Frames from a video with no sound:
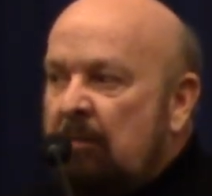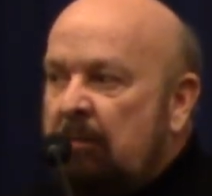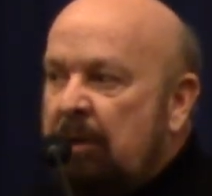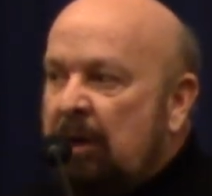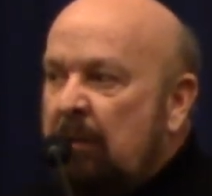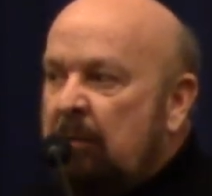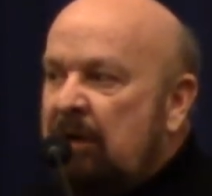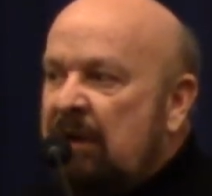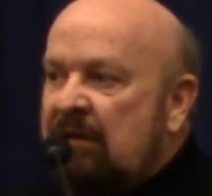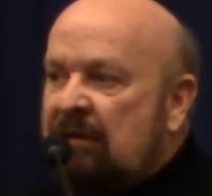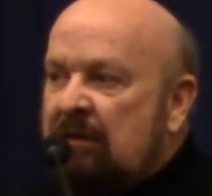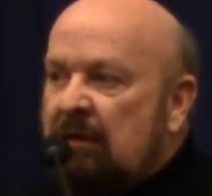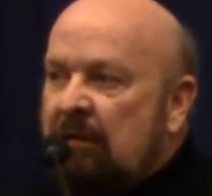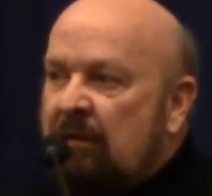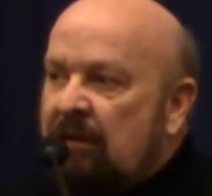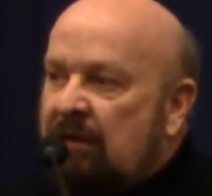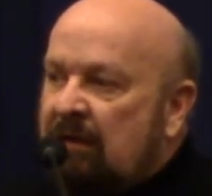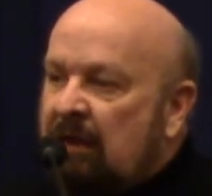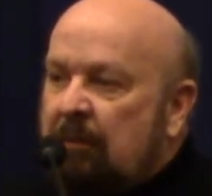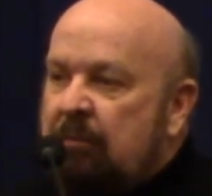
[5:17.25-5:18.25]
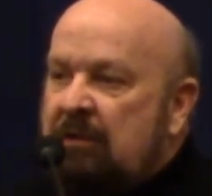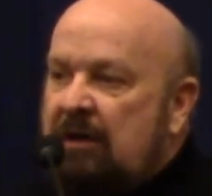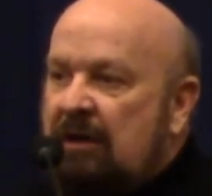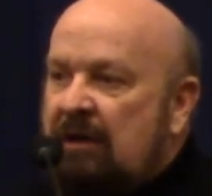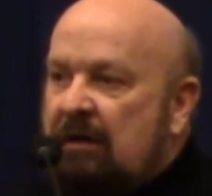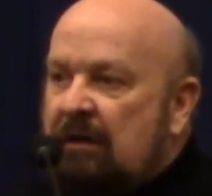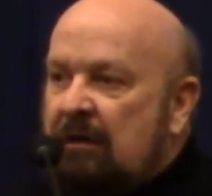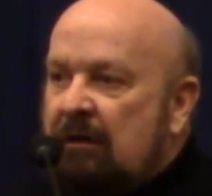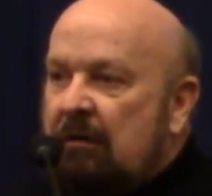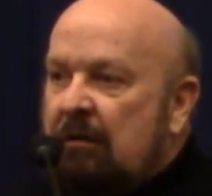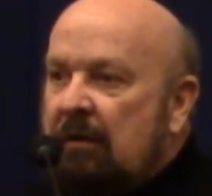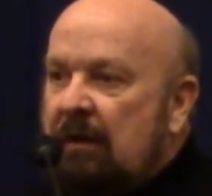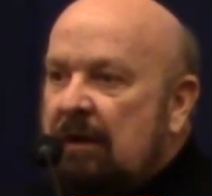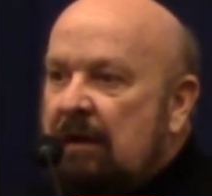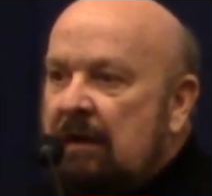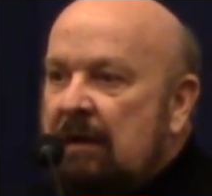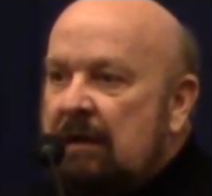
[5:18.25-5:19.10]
public service up to here,